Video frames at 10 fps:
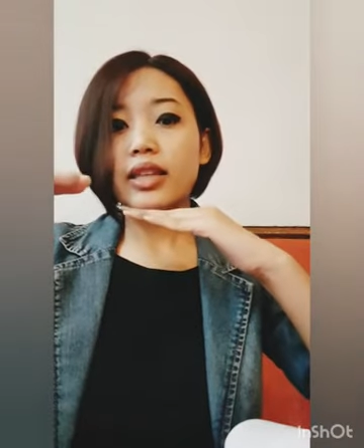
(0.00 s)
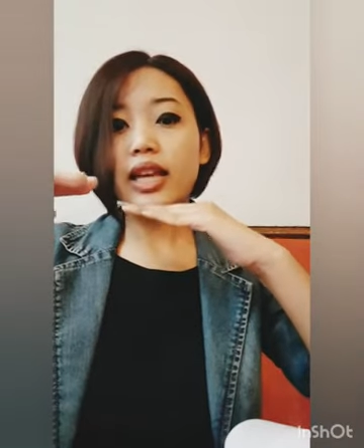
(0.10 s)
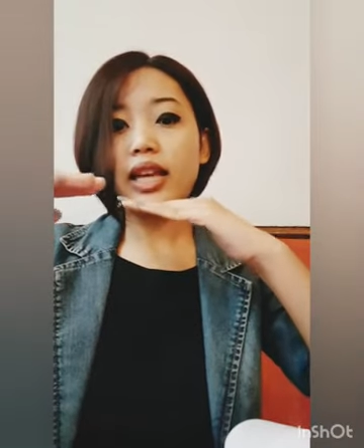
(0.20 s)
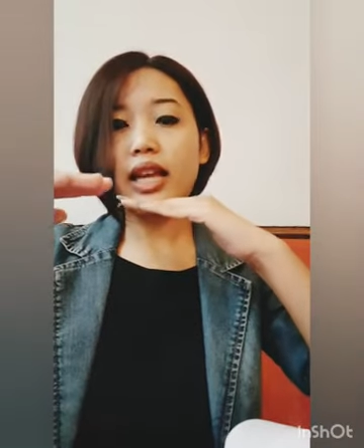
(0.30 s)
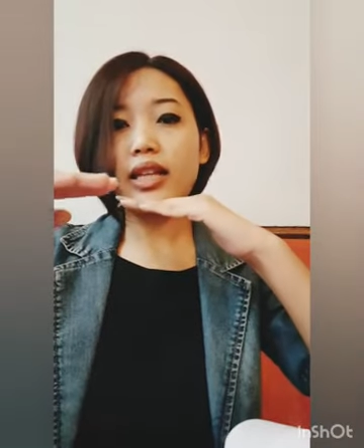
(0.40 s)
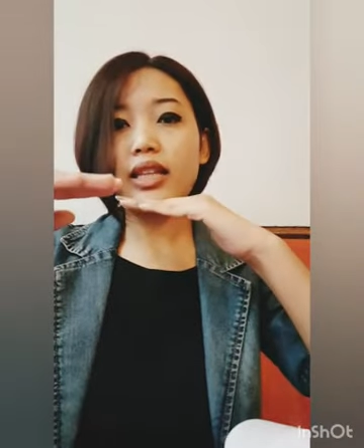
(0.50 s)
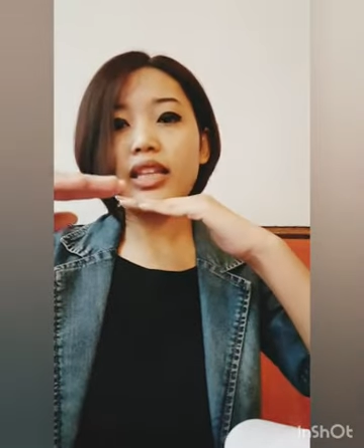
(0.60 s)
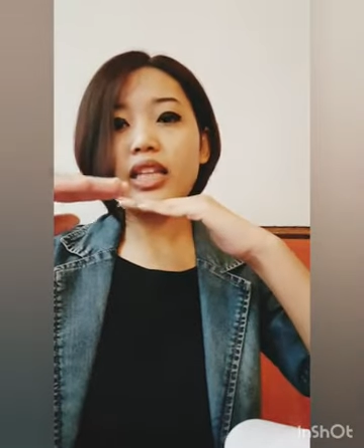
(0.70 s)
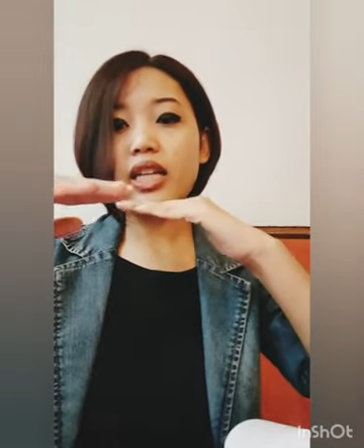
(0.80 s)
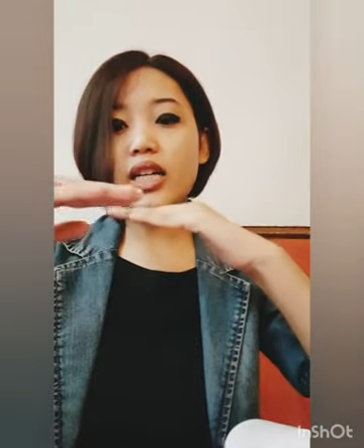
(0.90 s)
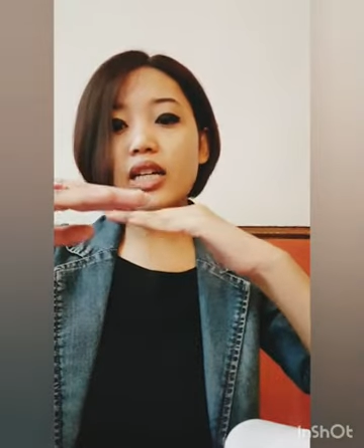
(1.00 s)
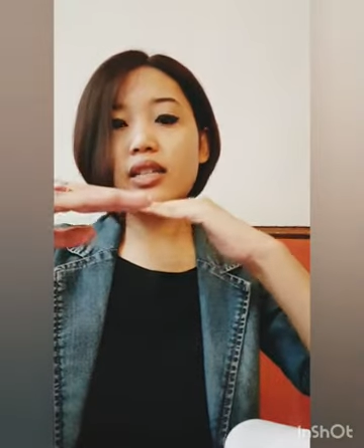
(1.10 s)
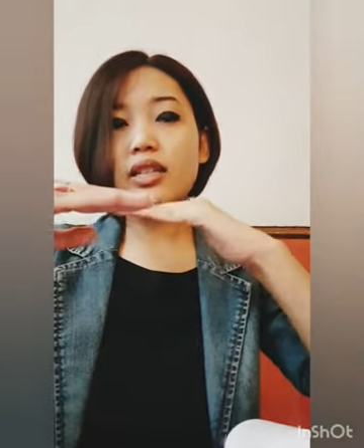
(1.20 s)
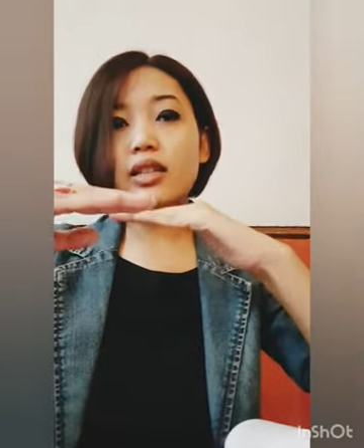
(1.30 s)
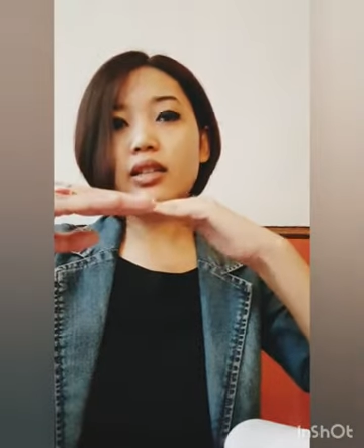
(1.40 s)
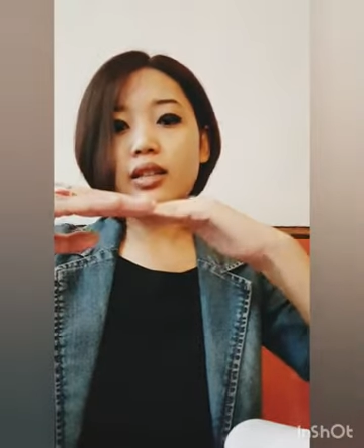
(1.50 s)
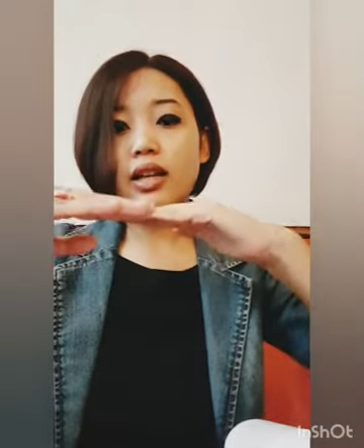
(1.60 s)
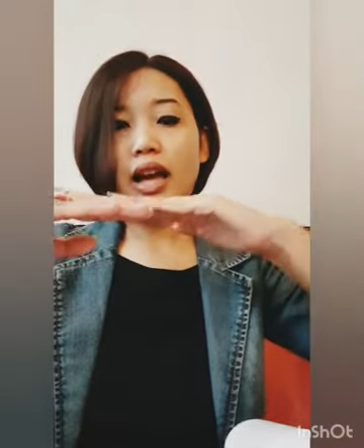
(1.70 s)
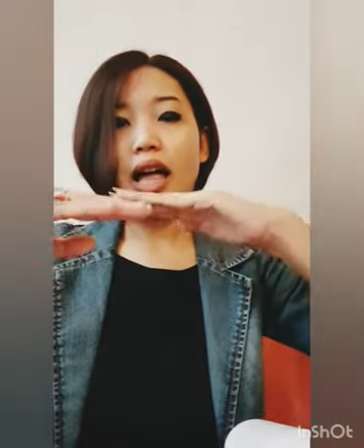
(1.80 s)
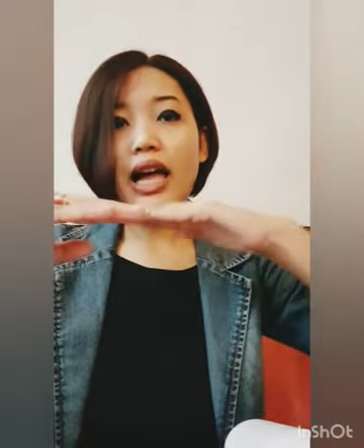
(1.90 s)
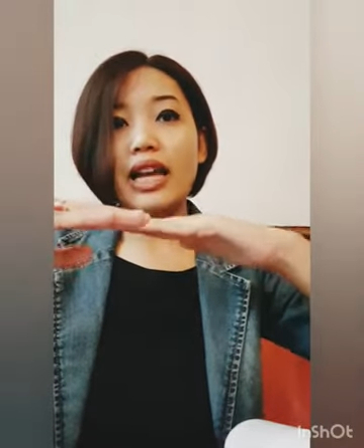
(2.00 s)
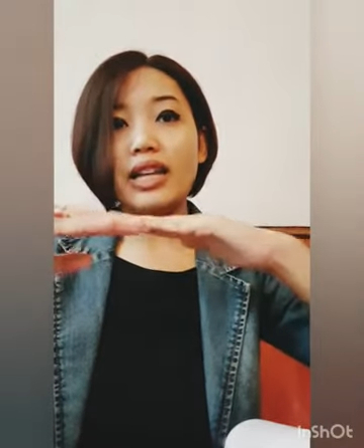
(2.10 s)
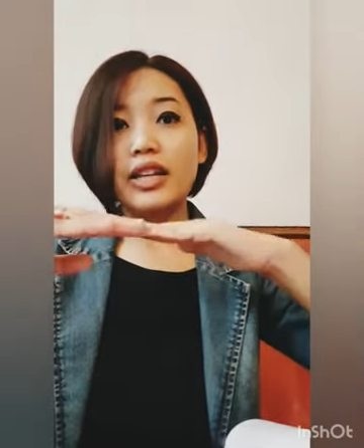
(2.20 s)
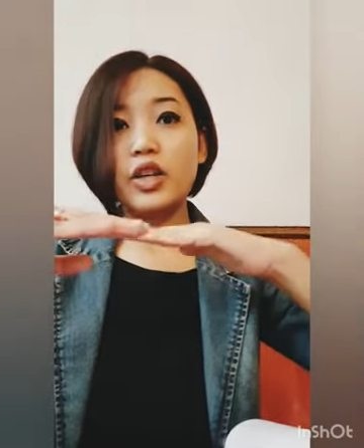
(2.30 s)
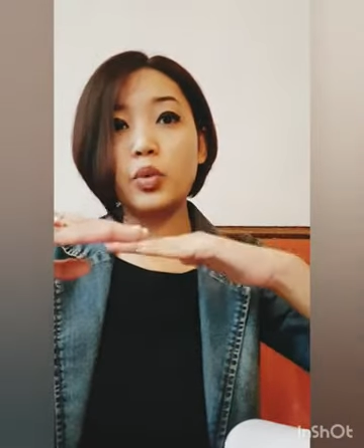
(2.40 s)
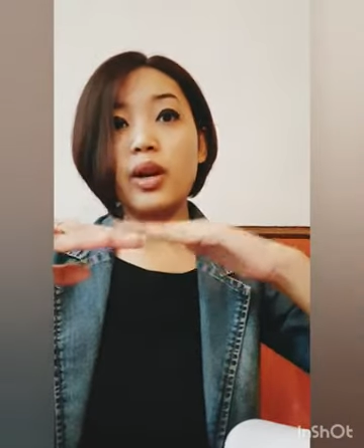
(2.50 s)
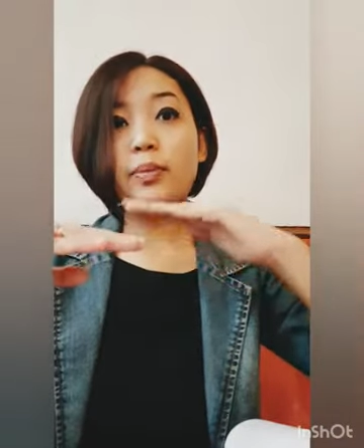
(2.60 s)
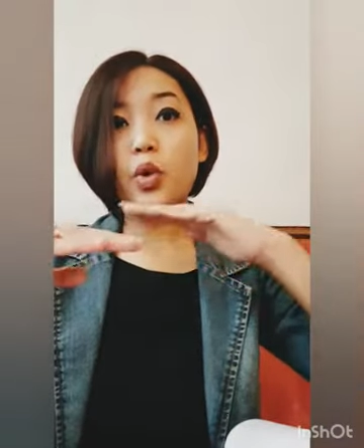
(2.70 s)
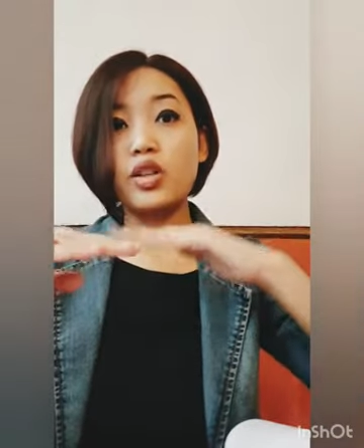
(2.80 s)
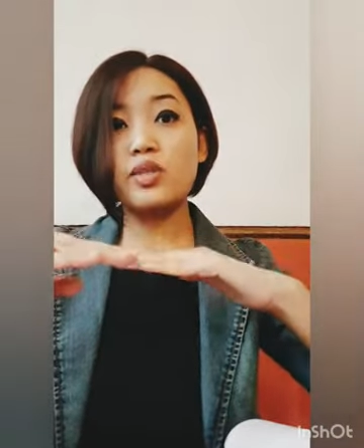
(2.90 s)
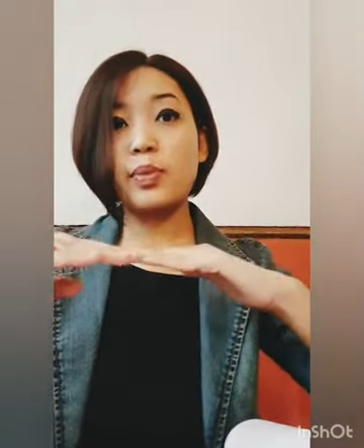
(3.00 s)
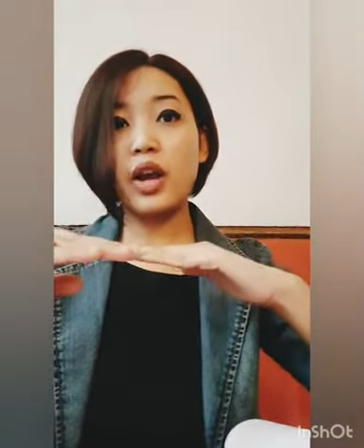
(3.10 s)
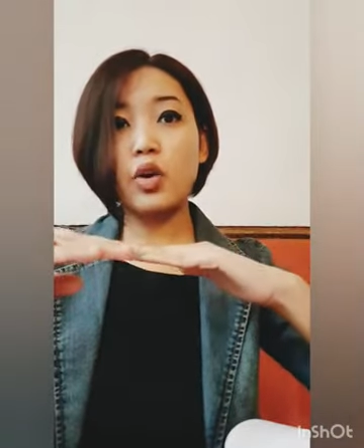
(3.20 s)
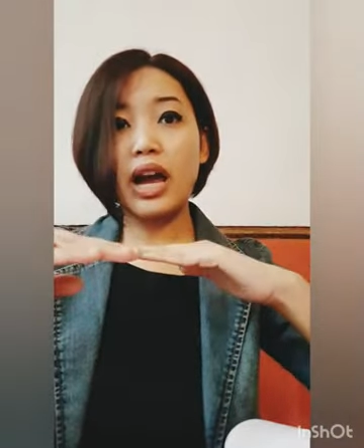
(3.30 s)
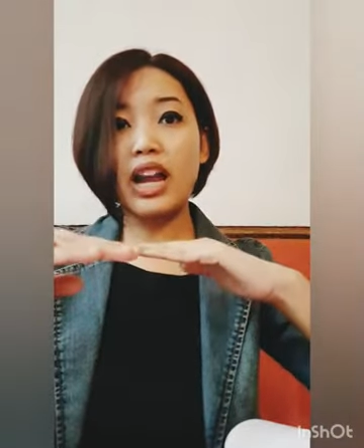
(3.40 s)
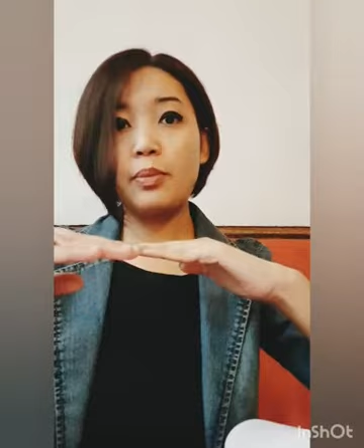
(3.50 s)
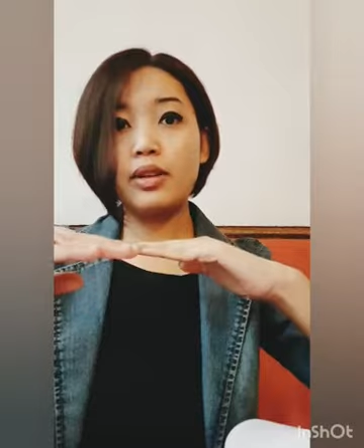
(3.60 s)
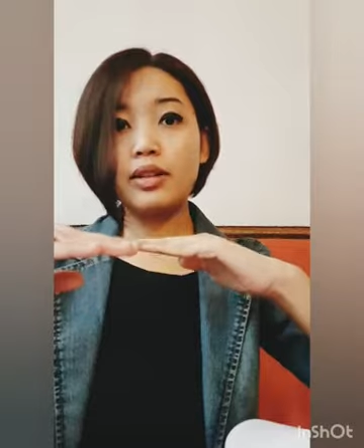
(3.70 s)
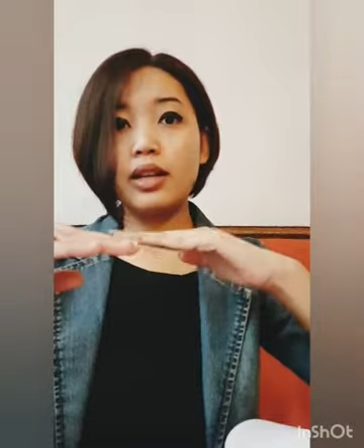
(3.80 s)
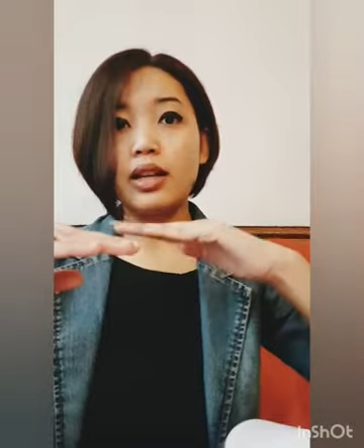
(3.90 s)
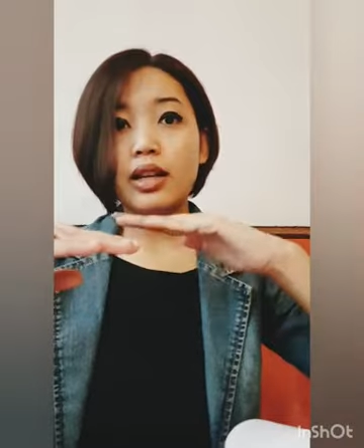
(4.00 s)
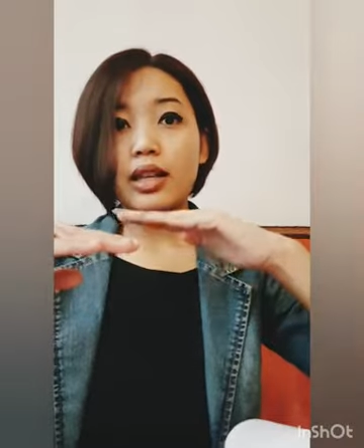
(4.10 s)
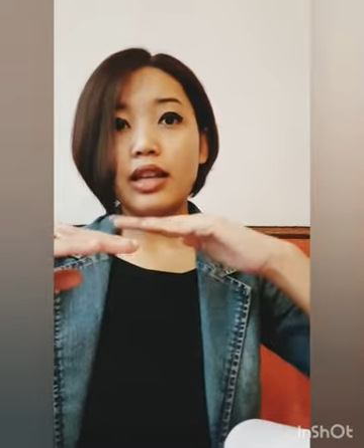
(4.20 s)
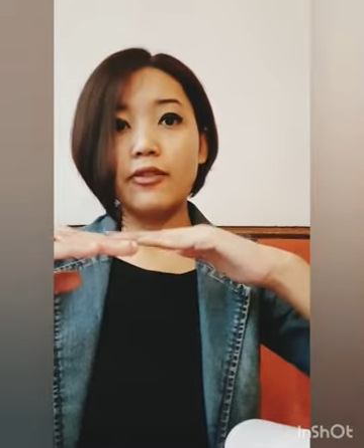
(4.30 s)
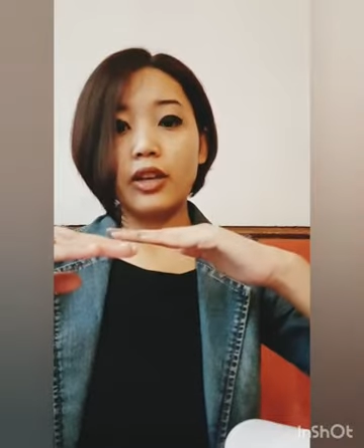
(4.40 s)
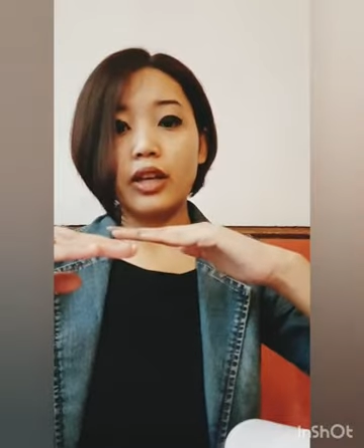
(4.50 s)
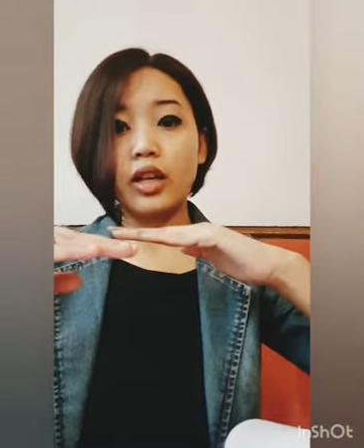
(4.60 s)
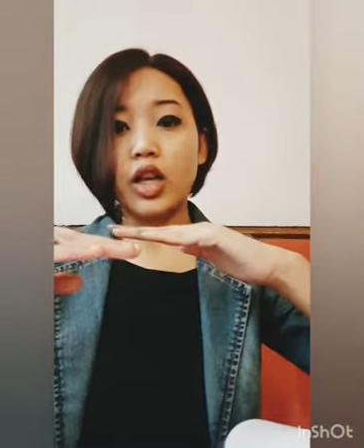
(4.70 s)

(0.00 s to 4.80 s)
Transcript: they neared the island where Prospero had been living.